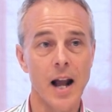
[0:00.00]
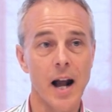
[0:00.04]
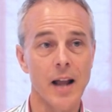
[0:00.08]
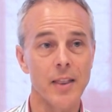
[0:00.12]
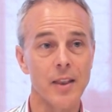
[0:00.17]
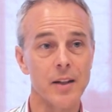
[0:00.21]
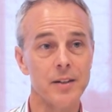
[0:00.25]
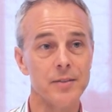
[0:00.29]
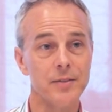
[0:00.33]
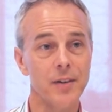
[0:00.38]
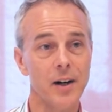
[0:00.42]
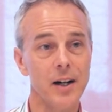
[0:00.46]

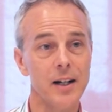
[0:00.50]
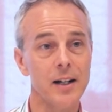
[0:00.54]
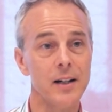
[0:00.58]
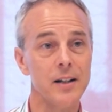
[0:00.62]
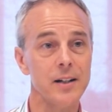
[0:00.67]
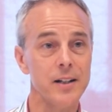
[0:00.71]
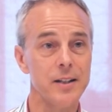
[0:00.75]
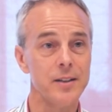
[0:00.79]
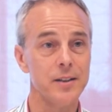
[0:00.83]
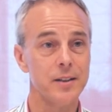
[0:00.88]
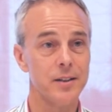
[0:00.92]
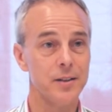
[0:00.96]
And then
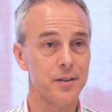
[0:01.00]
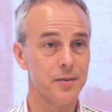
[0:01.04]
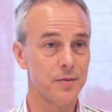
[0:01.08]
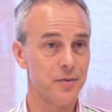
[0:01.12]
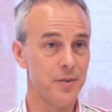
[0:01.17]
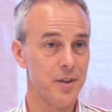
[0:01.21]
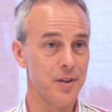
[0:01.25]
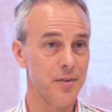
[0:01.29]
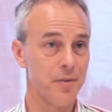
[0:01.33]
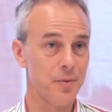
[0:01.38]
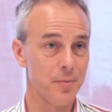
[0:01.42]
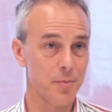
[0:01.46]
finally, the
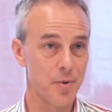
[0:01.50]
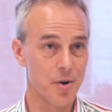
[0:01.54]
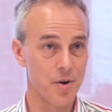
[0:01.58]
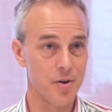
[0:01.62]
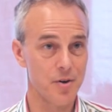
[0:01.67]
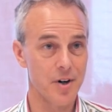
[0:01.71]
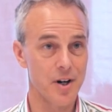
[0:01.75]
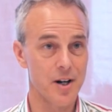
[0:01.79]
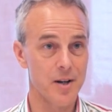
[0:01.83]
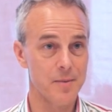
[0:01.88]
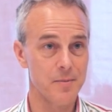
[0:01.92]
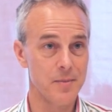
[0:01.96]
fifth
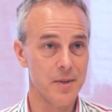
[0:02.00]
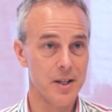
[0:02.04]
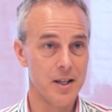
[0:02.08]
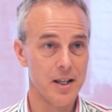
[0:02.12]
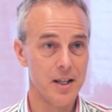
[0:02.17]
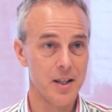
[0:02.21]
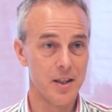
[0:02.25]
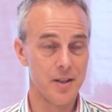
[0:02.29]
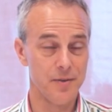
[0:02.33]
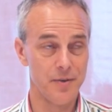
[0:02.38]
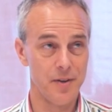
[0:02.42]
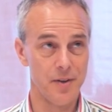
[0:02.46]

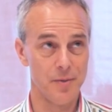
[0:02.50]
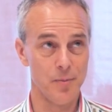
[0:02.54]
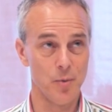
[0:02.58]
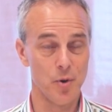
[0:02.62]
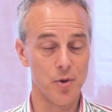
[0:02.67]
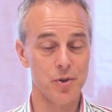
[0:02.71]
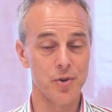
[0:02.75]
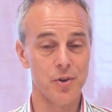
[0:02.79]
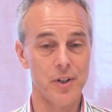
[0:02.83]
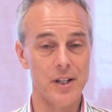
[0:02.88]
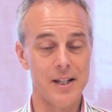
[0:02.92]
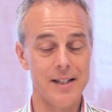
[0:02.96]

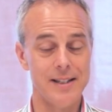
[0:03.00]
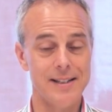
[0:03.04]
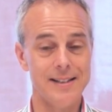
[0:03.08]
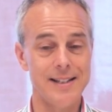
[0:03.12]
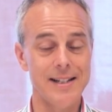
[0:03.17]
module is